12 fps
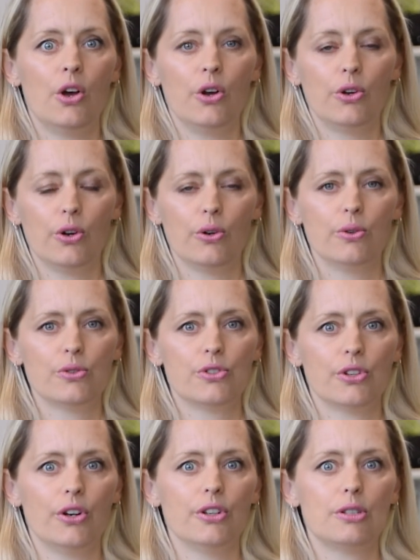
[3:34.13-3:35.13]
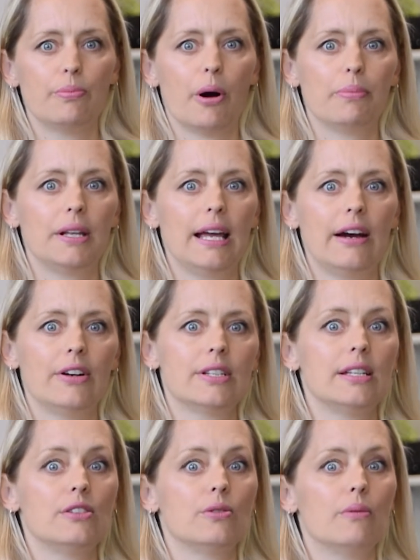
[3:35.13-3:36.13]
Google search
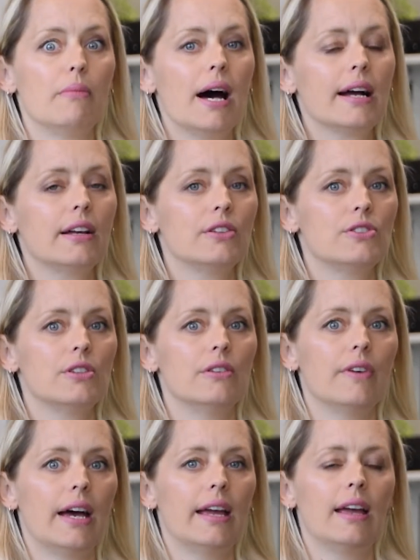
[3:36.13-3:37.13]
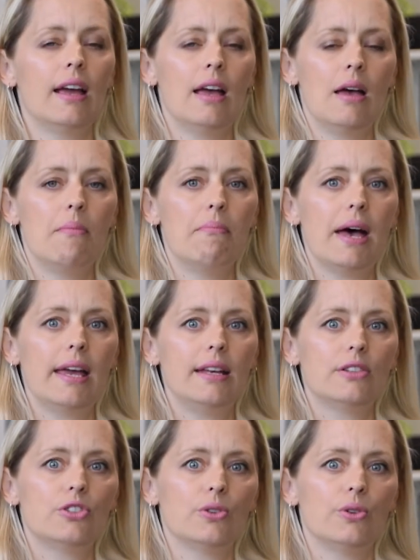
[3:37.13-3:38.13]
popularity to a market survey,
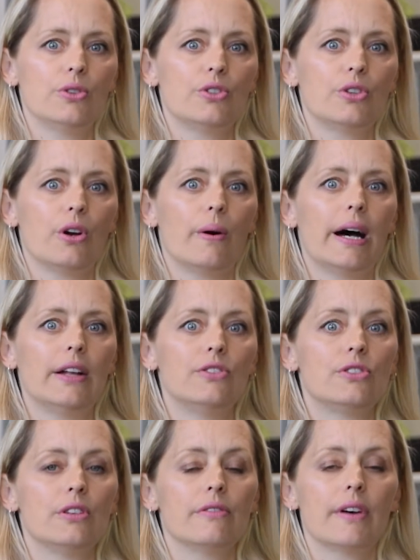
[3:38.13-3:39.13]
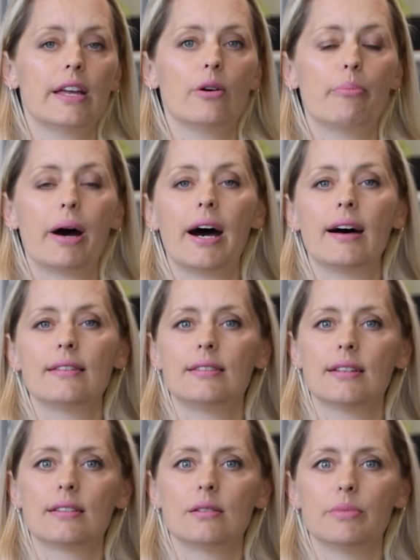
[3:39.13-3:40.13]
make sure to go out and survey your
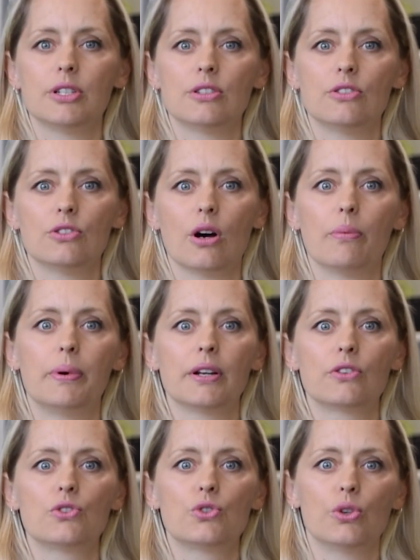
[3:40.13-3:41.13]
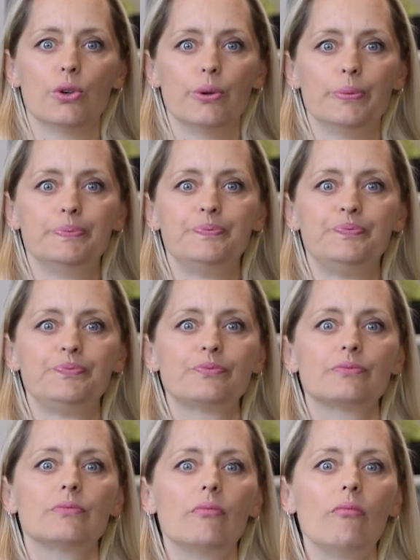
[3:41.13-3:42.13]
past exhibition topics too.
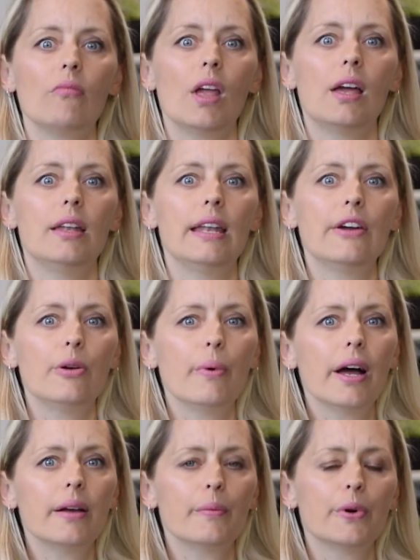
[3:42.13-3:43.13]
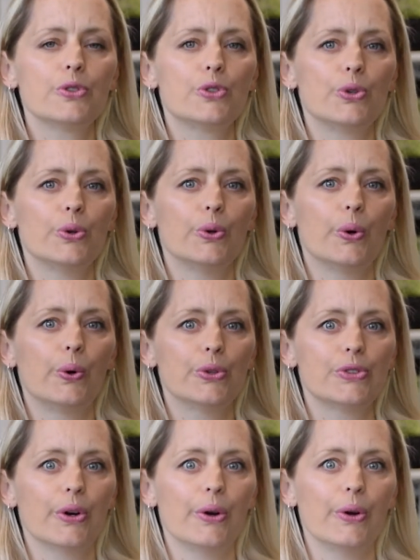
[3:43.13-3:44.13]
Now you might want to
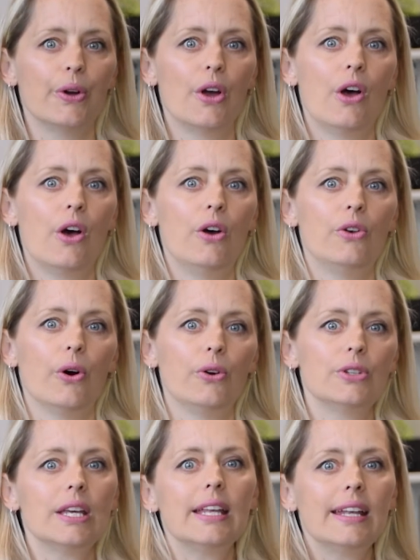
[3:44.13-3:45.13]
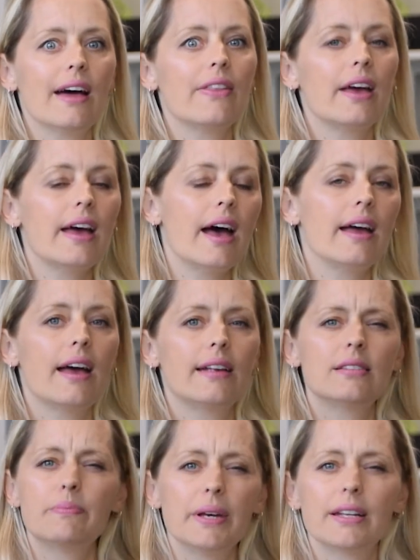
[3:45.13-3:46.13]
also note any other
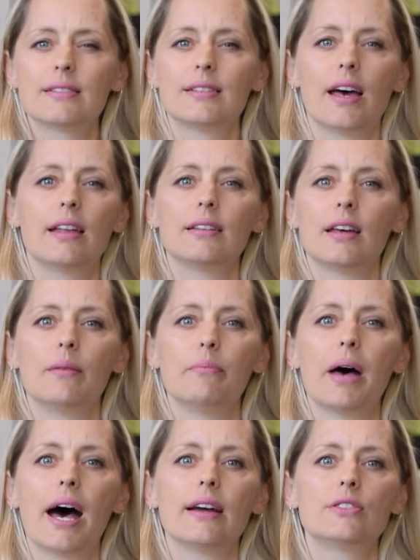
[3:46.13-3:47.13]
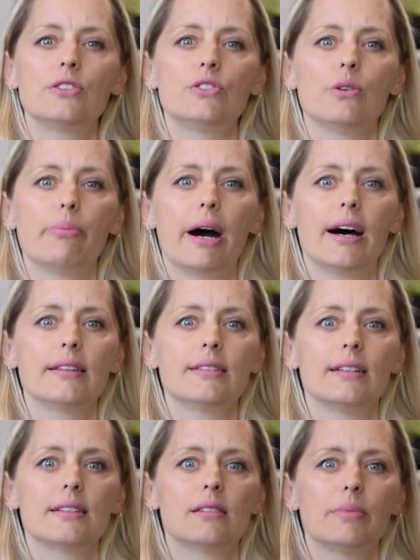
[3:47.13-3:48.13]
aspects that impacted your past
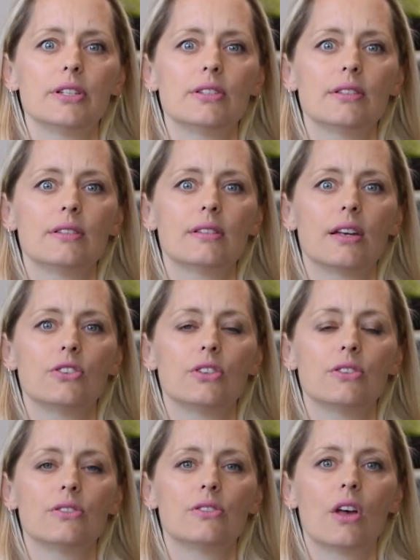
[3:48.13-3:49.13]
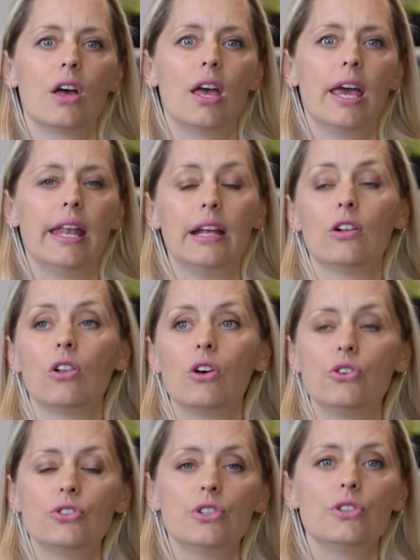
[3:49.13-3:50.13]
exhibitions, such as any
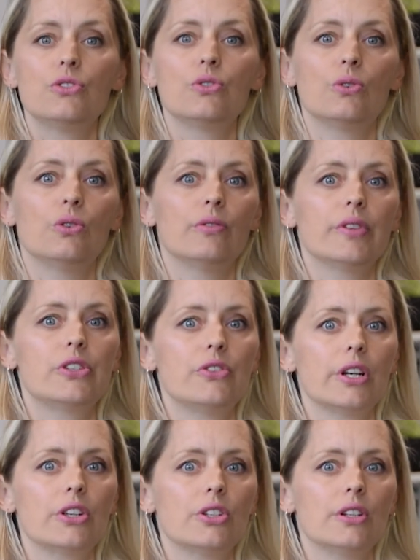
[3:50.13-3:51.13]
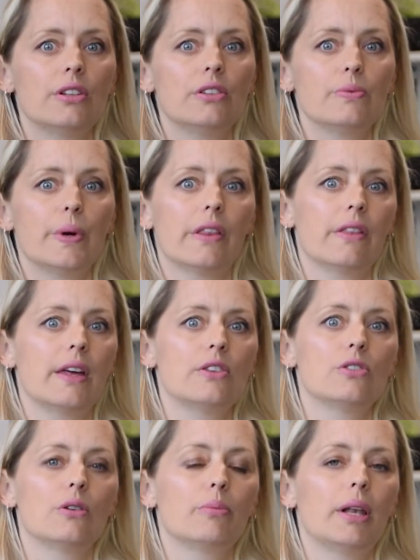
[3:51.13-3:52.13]
closures or restrictions, whether they
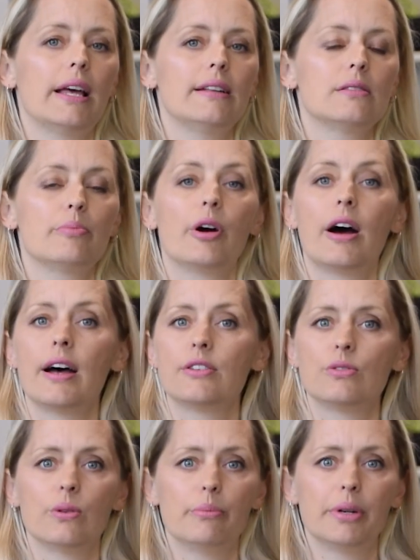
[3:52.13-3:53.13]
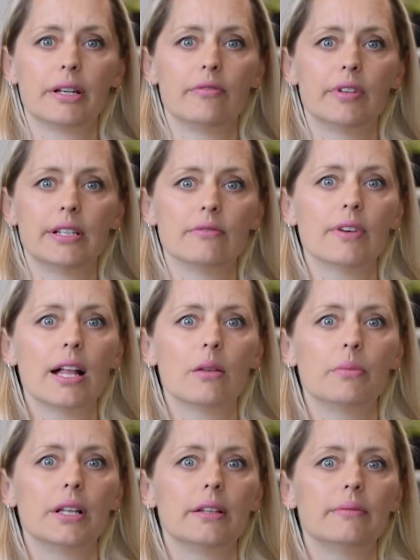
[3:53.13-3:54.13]
took place prior to a big
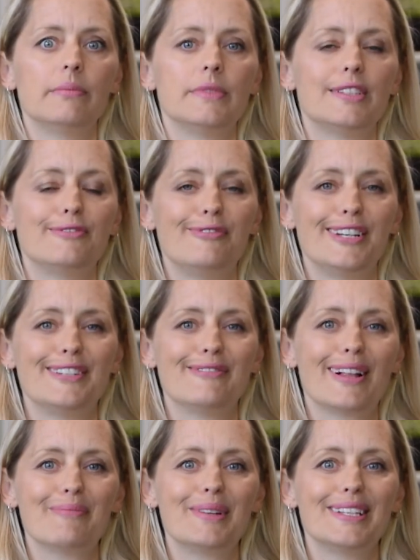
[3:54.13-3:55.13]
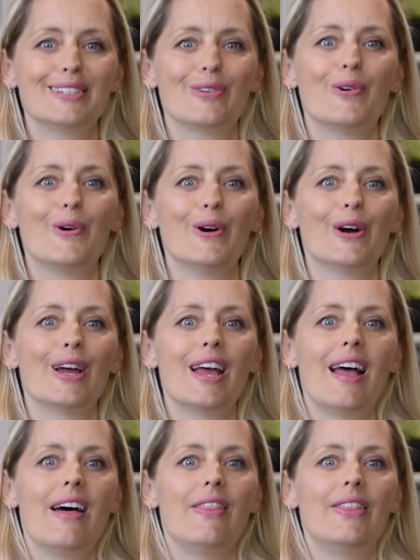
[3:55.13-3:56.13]
redevelopment or
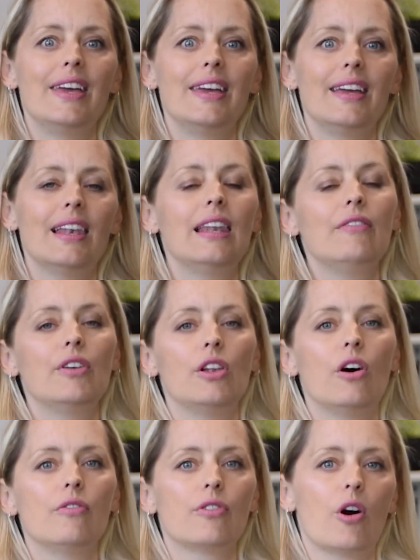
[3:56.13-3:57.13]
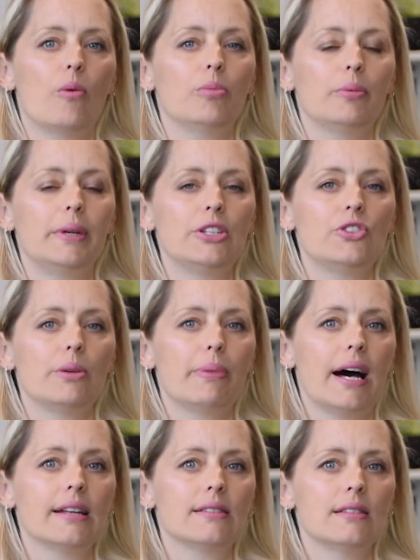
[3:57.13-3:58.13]
the level of complimentary
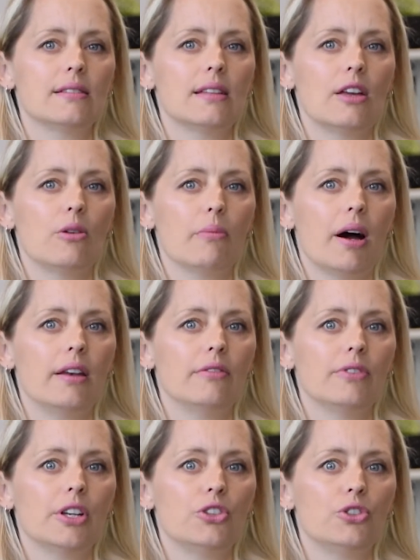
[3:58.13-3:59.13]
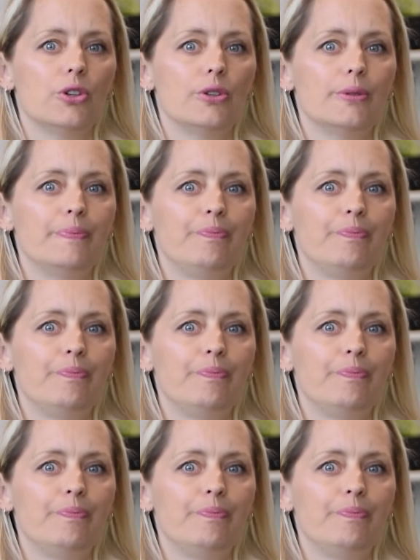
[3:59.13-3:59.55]
passes that you might have issued.